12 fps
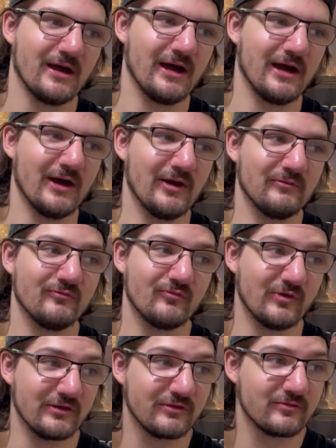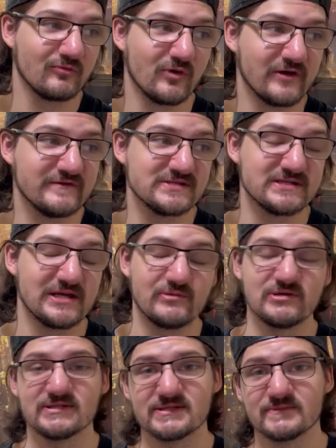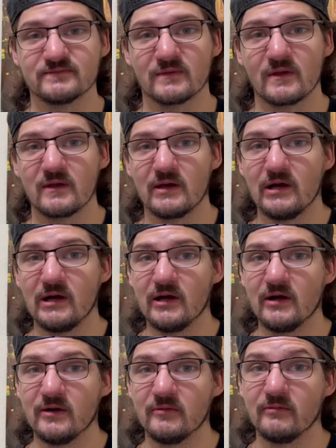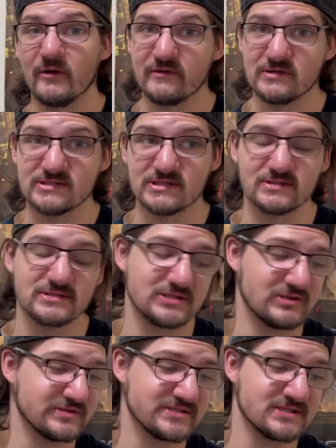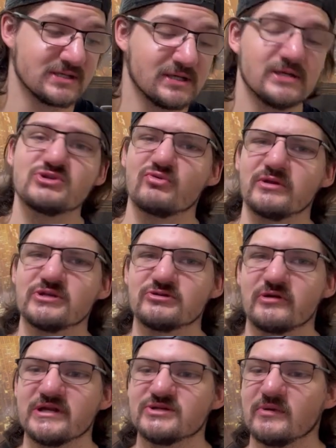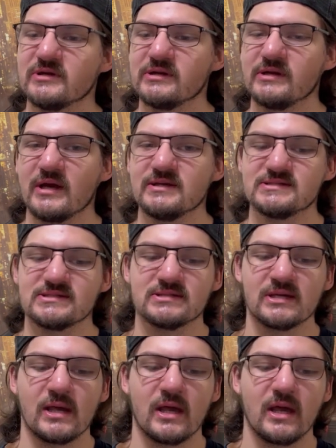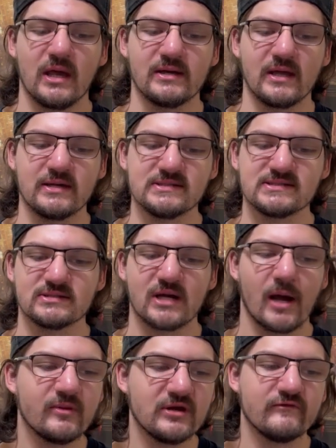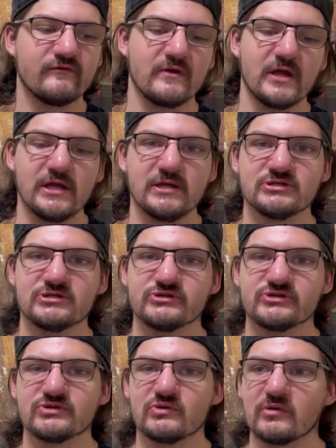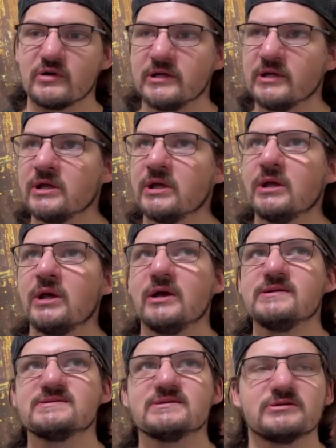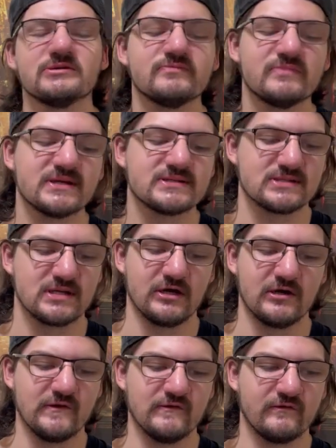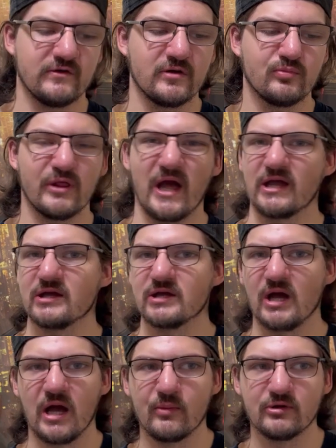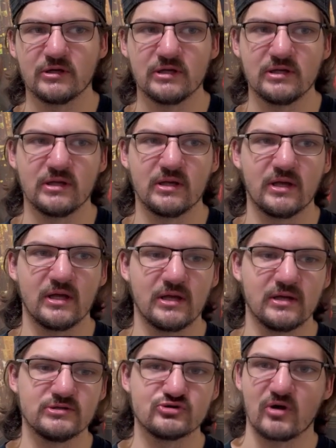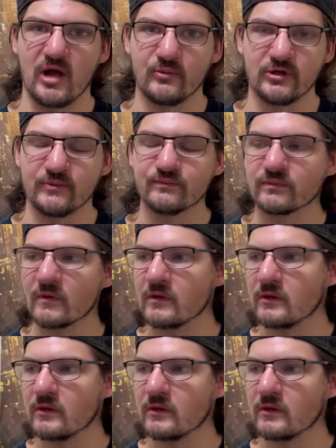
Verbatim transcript: uh, with one of his neighbors' uh, mothers. So it's it's really strange, but nice a nice coming of age story. It's a good mix of black comedy and drama.